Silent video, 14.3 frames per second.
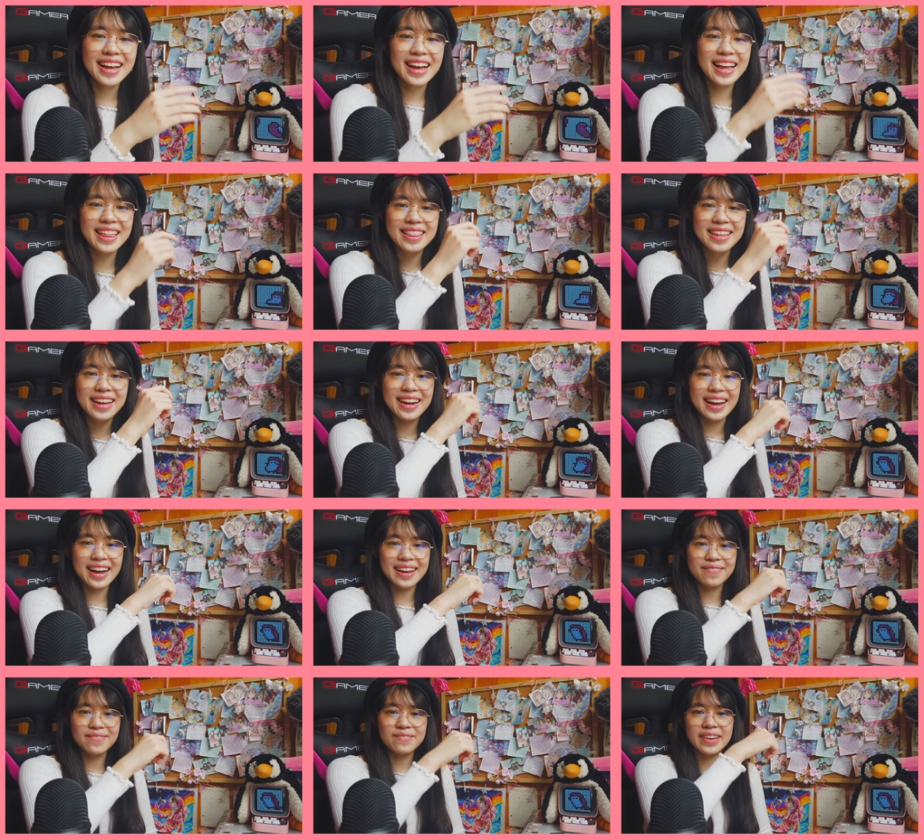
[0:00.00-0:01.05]
and then
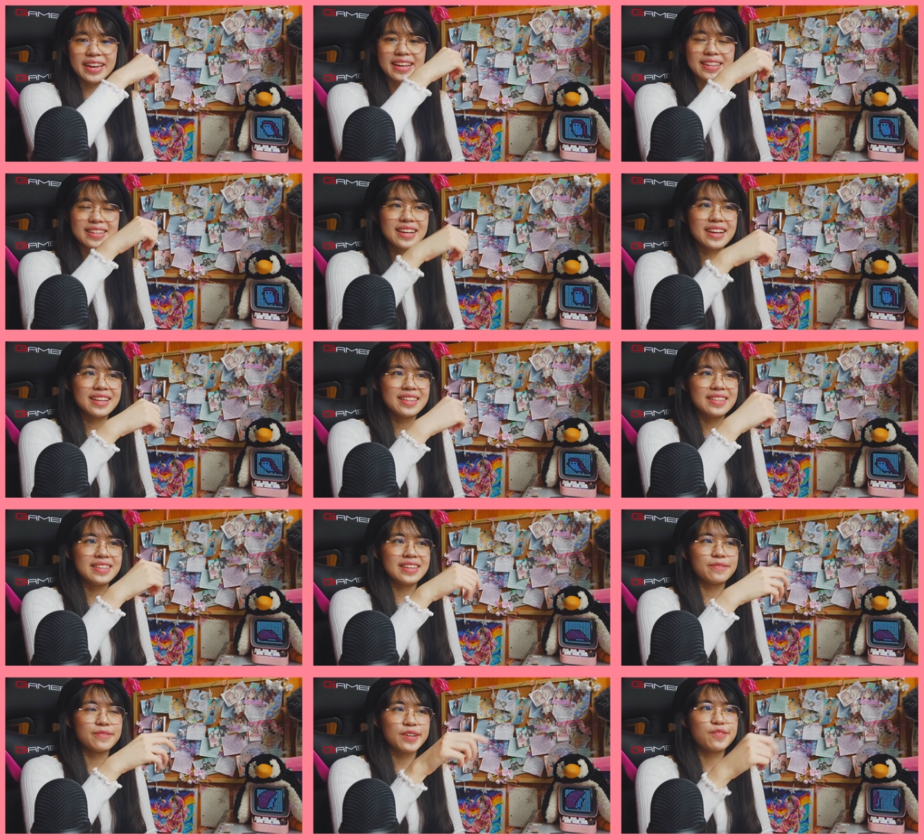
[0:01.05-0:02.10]
I made
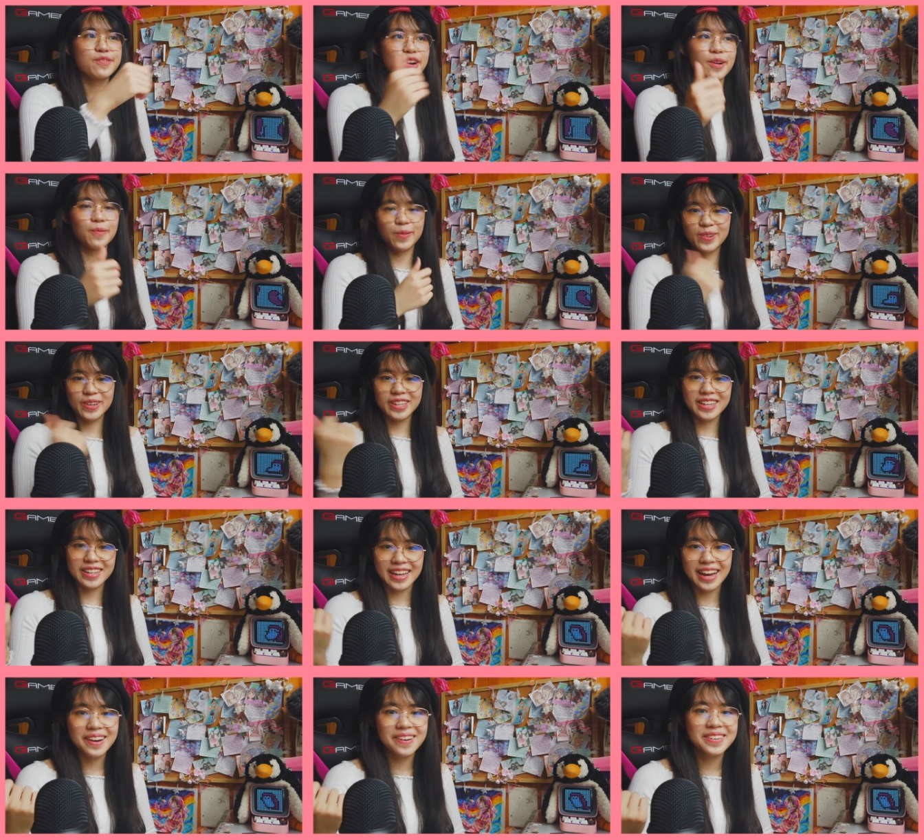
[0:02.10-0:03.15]
the reverb really
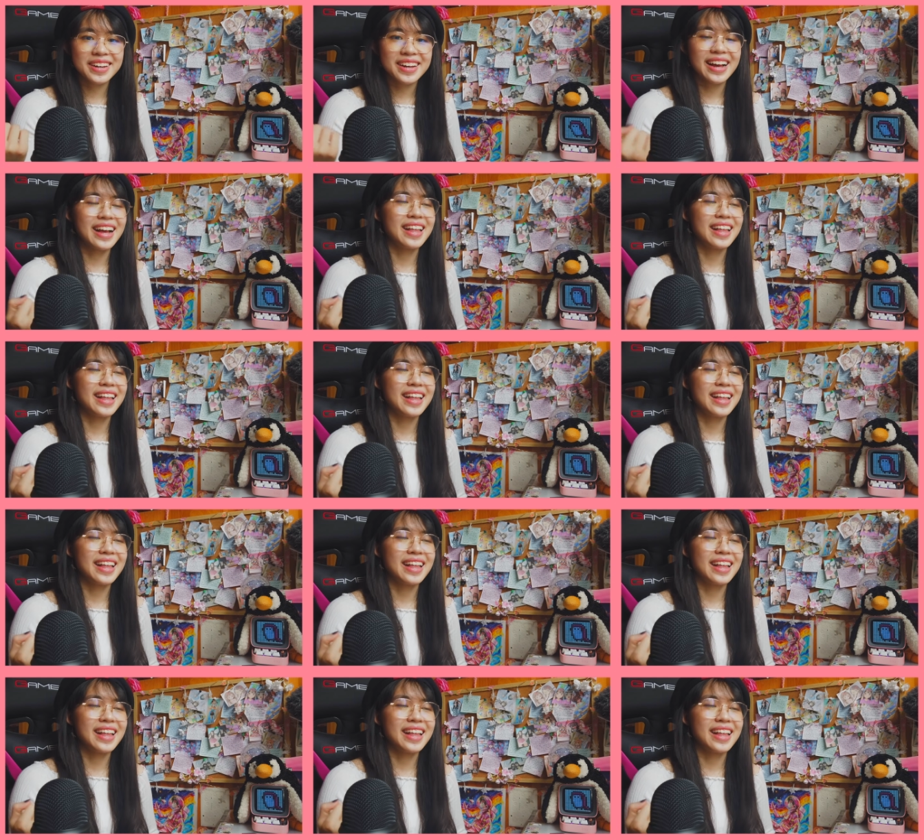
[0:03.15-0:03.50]
loud,